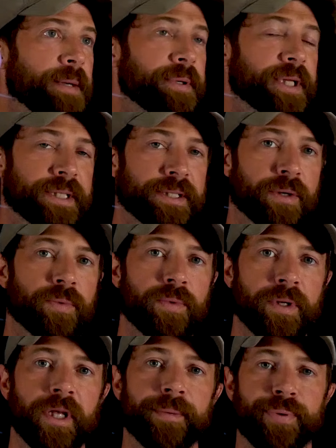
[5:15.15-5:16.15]
But this is a
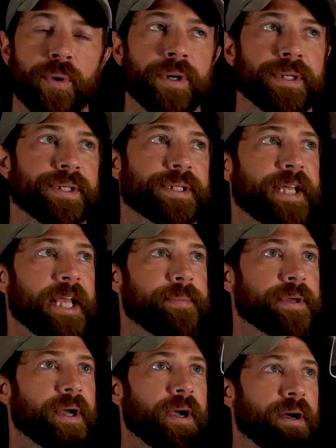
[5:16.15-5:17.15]
really important
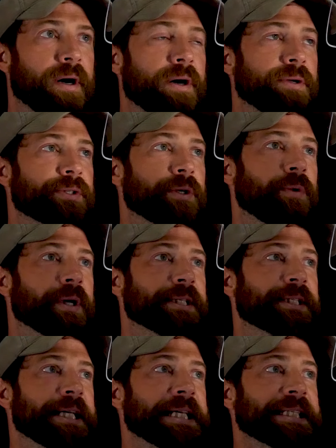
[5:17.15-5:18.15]
statement. I also want to
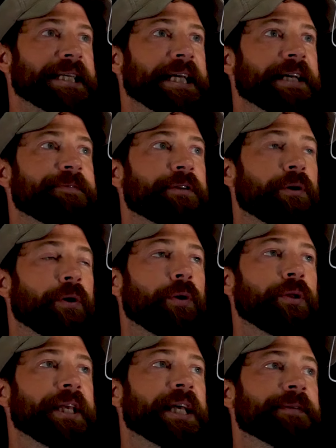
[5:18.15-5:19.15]
say this if and
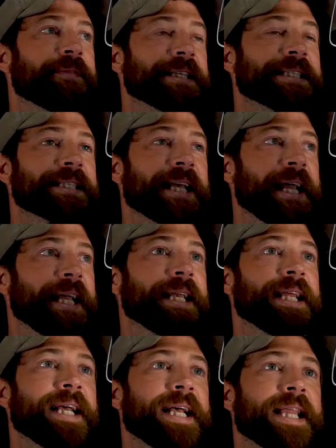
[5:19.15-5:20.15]
only if is
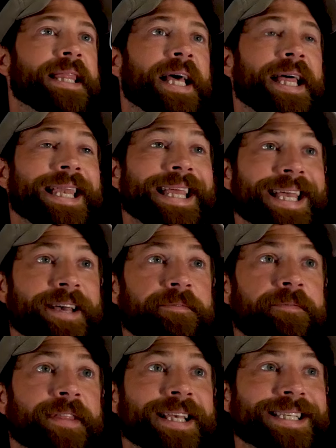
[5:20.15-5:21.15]
saying that
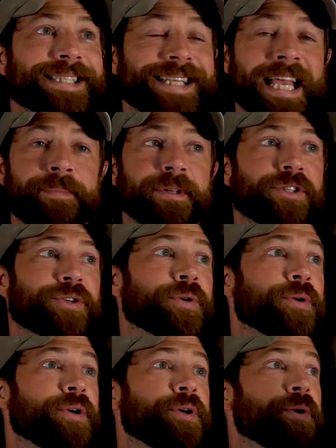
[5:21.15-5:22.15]
if this statement is
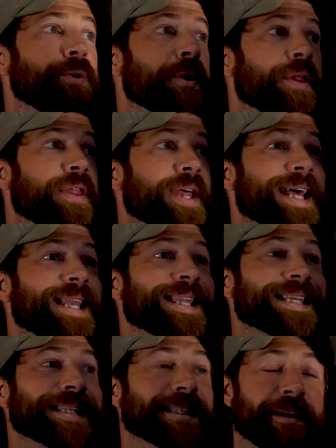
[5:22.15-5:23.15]
true, then
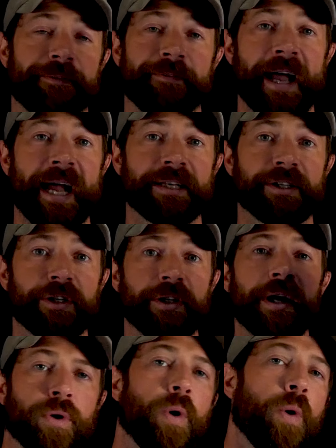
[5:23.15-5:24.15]
this is a
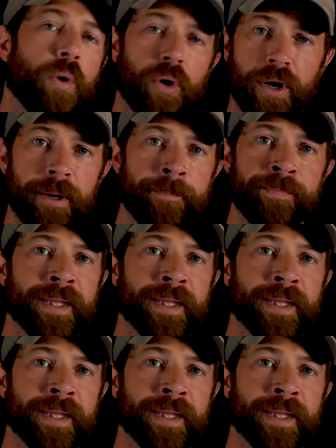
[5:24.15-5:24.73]
factor, or